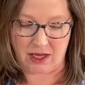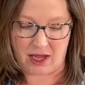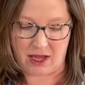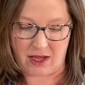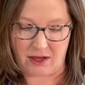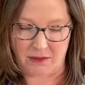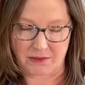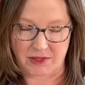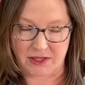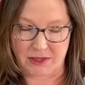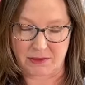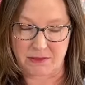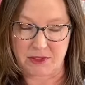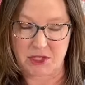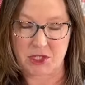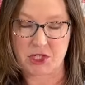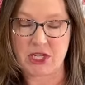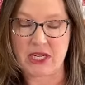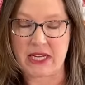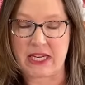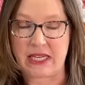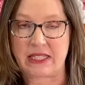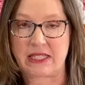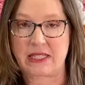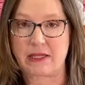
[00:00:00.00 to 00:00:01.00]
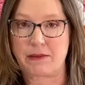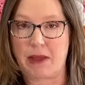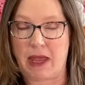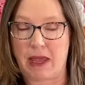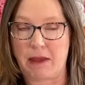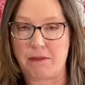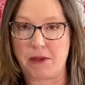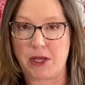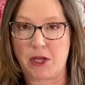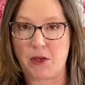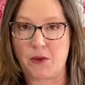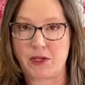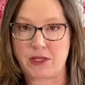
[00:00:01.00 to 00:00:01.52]
um, some machines, some
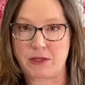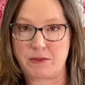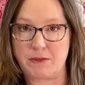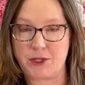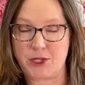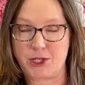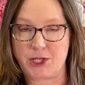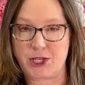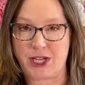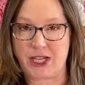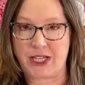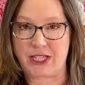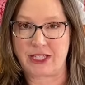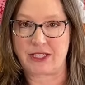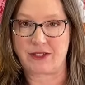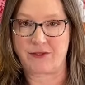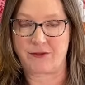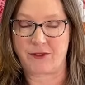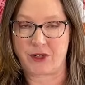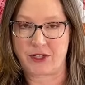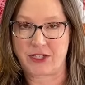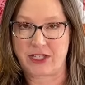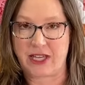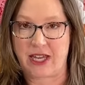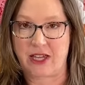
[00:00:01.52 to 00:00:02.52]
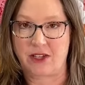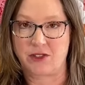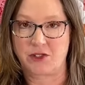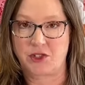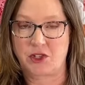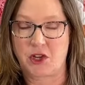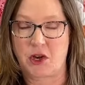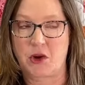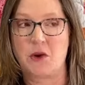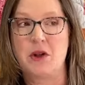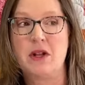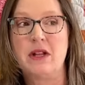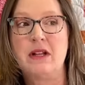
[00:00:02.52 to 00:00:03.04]
A P Q S machines for sale.
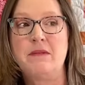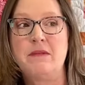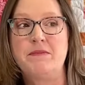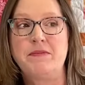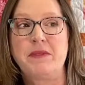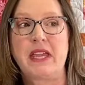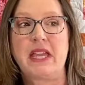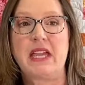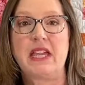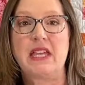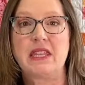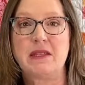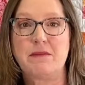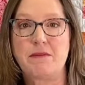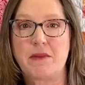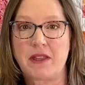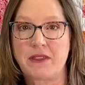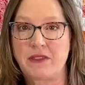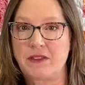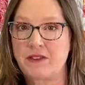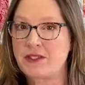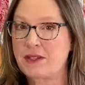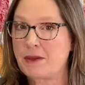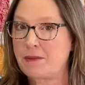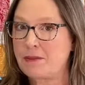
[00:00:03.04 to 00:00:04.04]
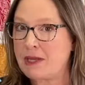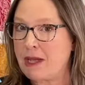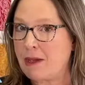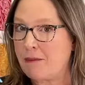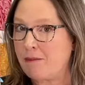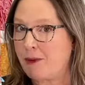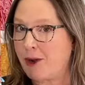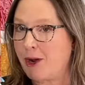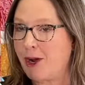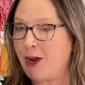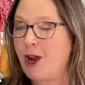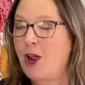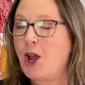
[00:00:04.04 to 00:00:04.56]
So in the month of
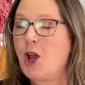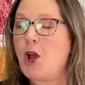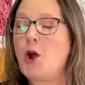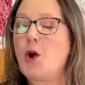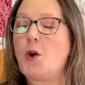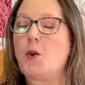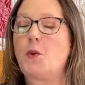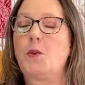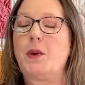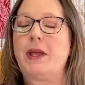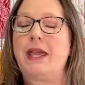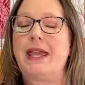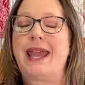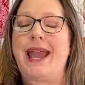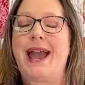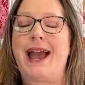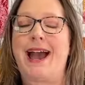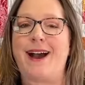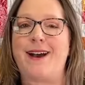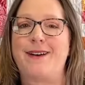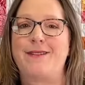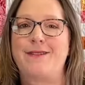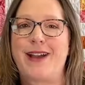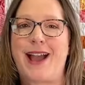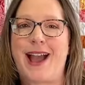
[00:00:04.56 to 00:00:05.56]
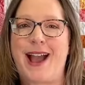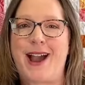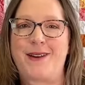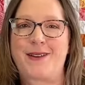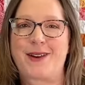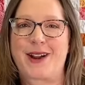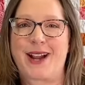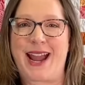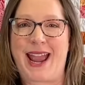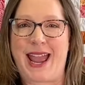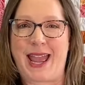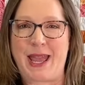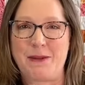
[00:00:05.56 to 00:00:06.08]
September, we have
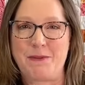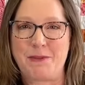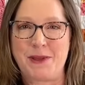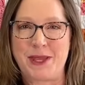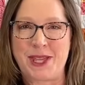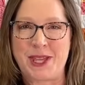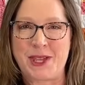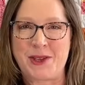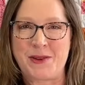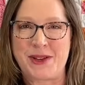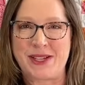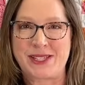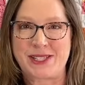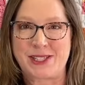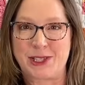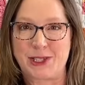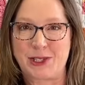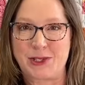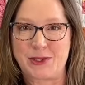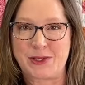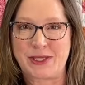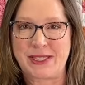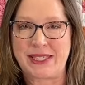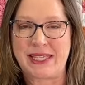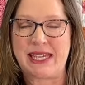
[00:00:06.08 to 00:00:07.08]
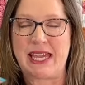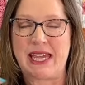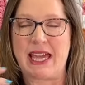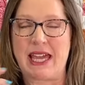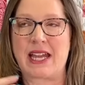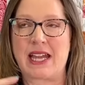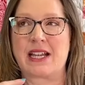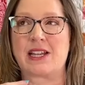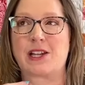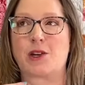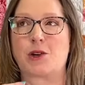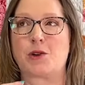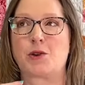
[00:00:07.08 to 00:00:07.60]
our A P Q S Lucy at
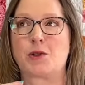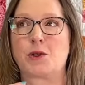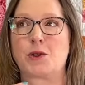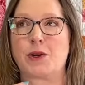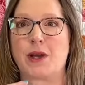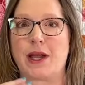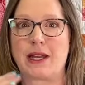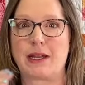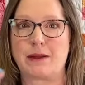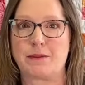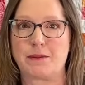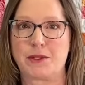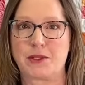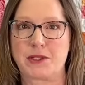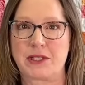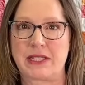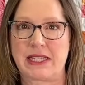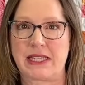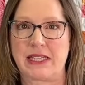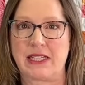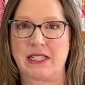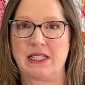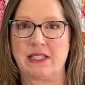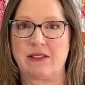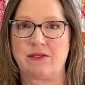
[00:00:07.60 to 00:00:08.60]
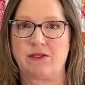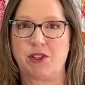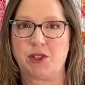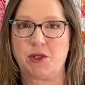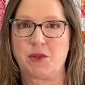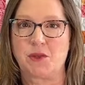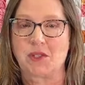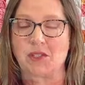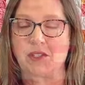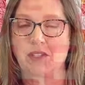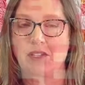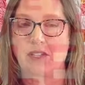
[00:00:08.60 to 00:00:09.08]
an incredible deal. If you are